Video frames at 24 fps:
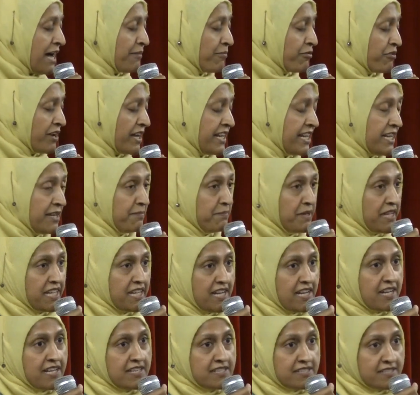I'm running
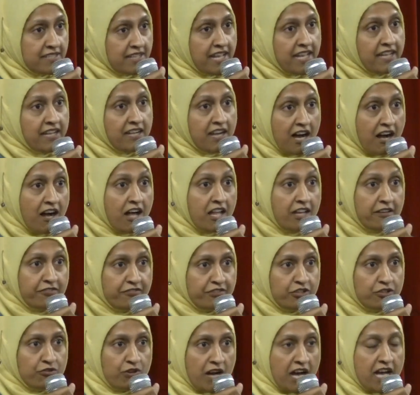because, like all
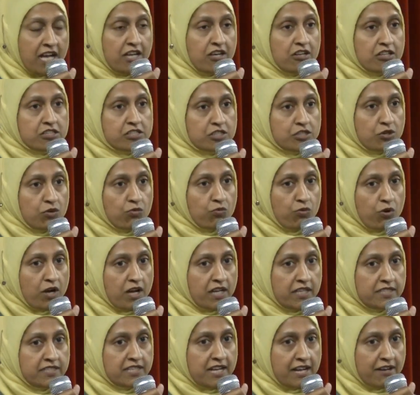of you, I also
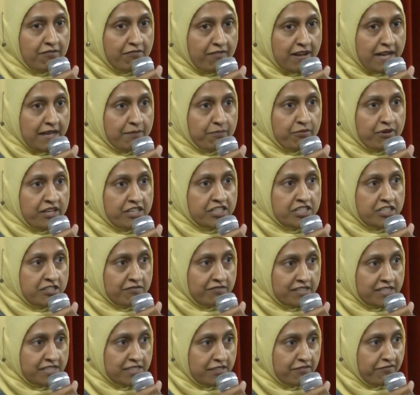want a vibrant,
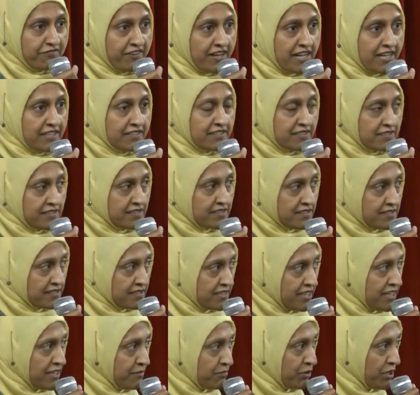diversified, and
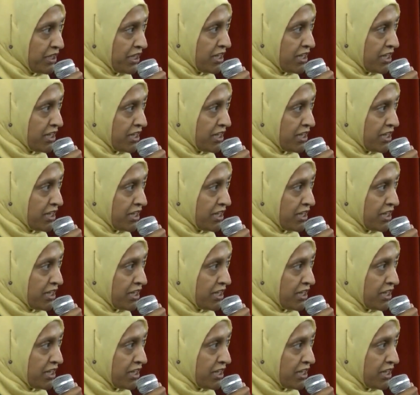sustainable